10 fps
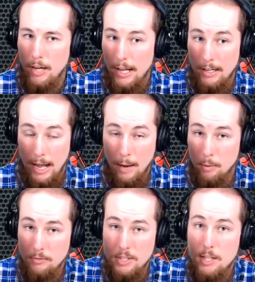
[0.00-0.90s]
And I
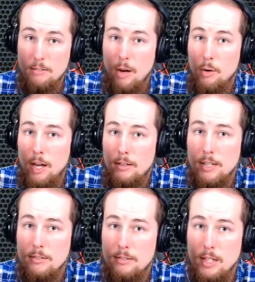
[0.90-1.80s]
would have said, okay,
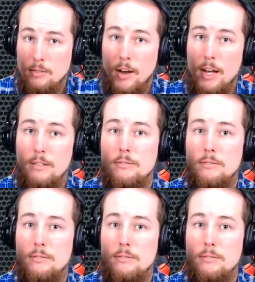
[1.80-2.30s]
that's, that's fine